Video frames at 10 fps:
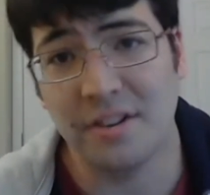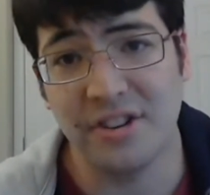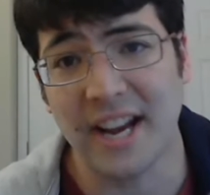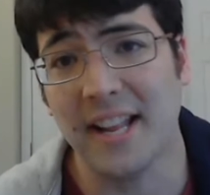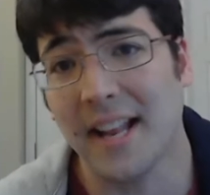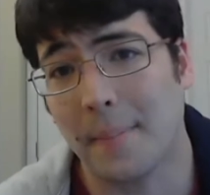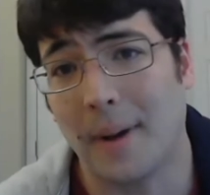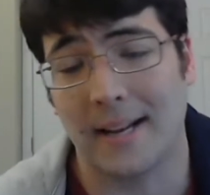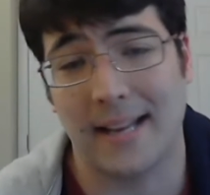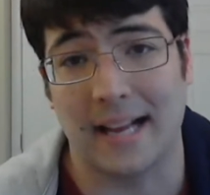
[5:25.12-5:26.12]
Shane and Nick
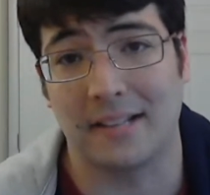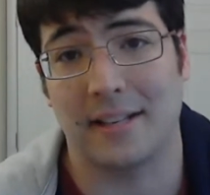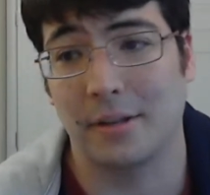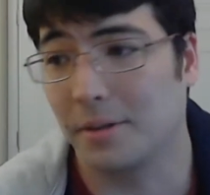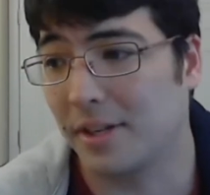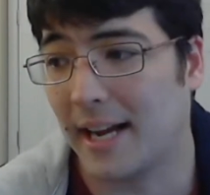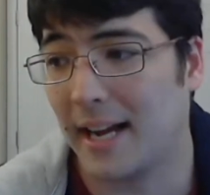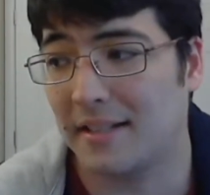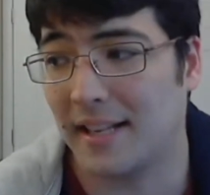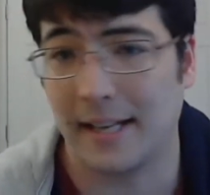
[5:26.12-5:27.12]
podcast. I told you
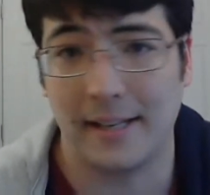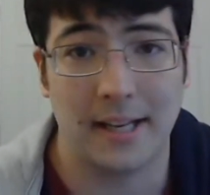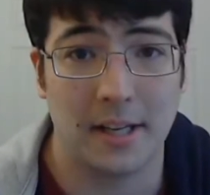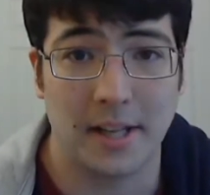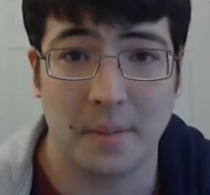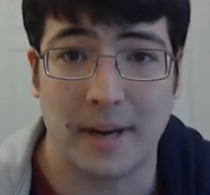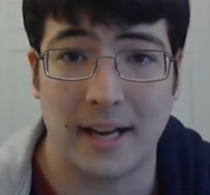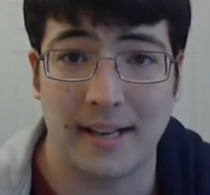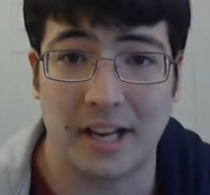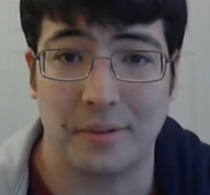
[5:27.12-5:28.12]
guys that I did another
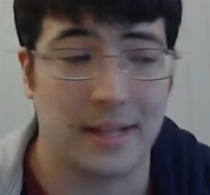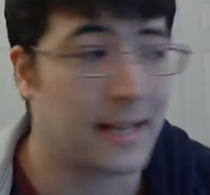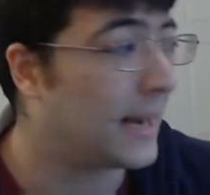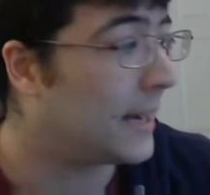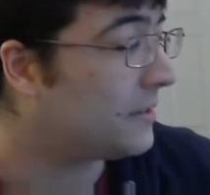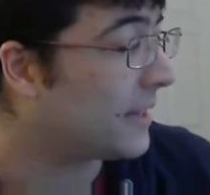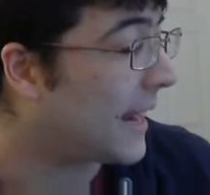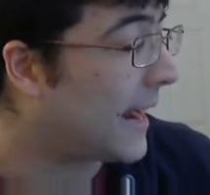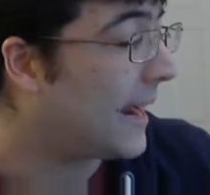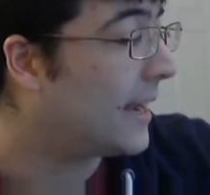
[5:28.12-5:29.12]
podcast with the guys,
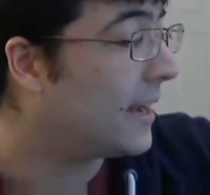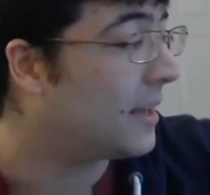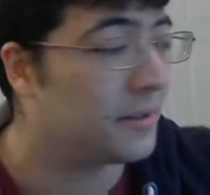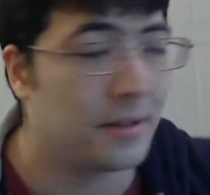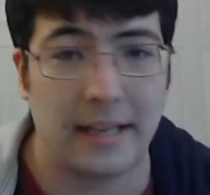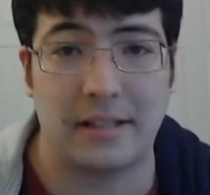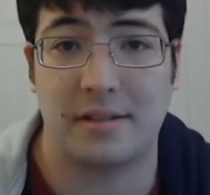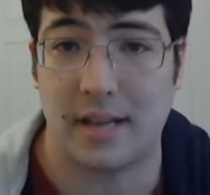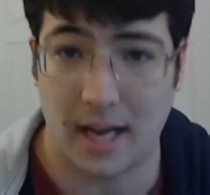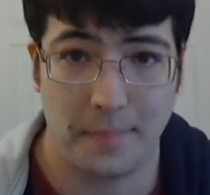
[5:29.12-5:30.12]
and
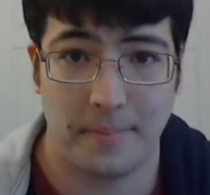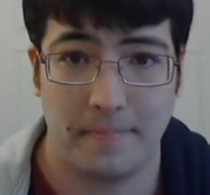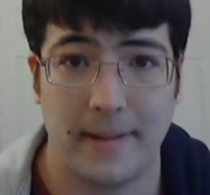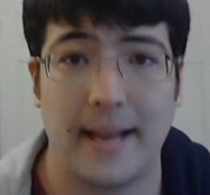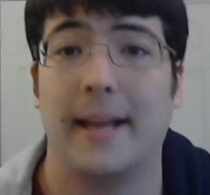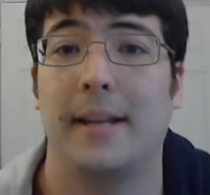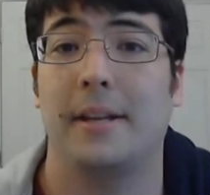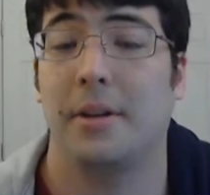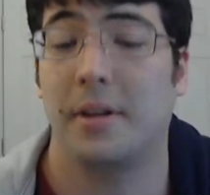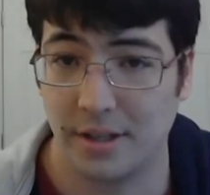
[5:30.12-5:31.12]
it's up,
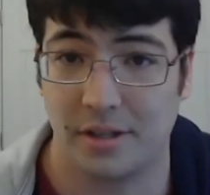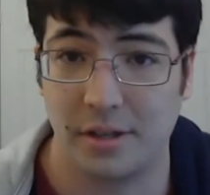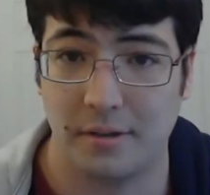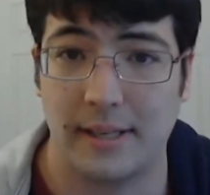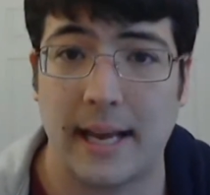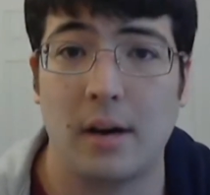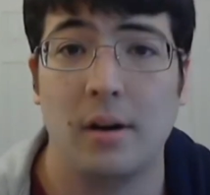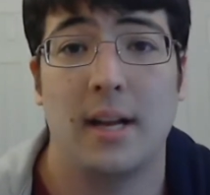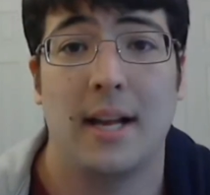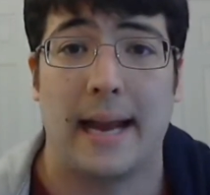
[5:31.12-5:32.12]
and you can listen to it
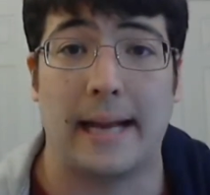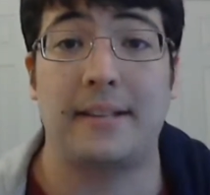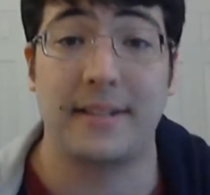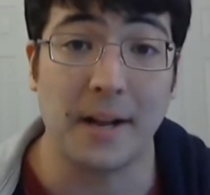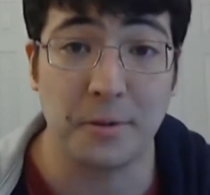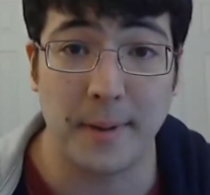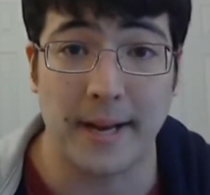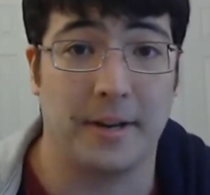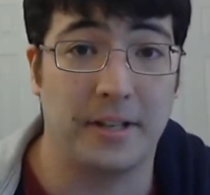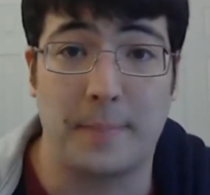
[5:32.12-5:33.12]
now. It sounds
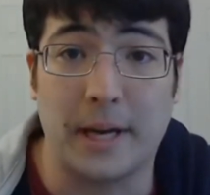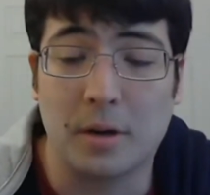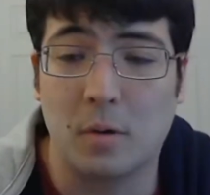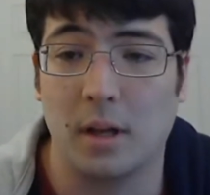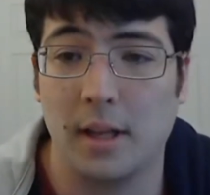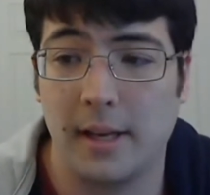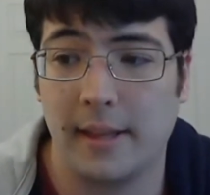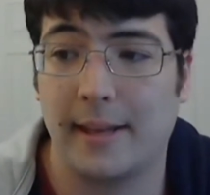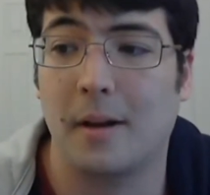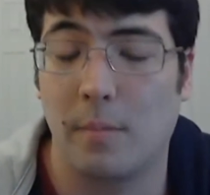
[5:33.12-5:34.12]
better. It's better
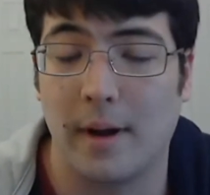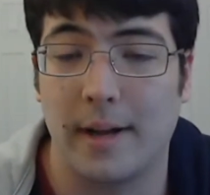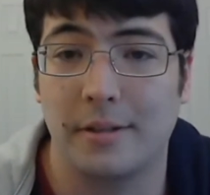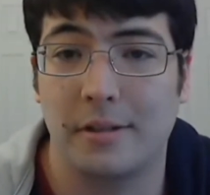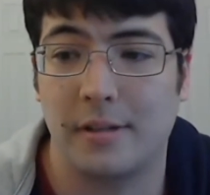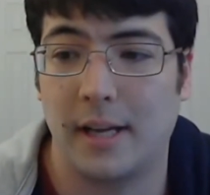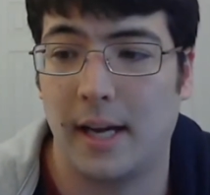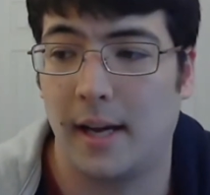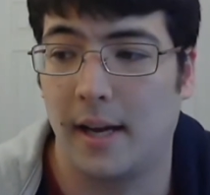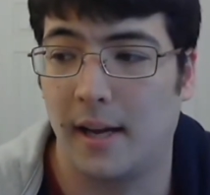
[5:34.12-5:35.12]
quality than it was.
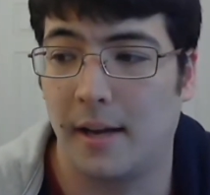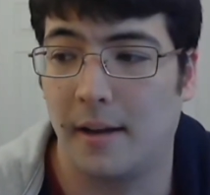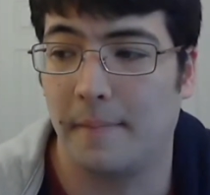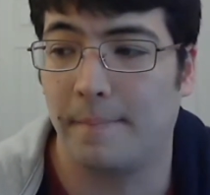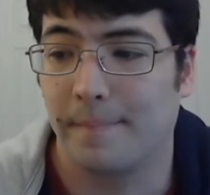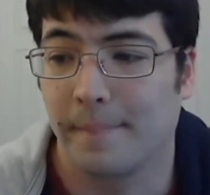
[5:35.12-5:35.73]
I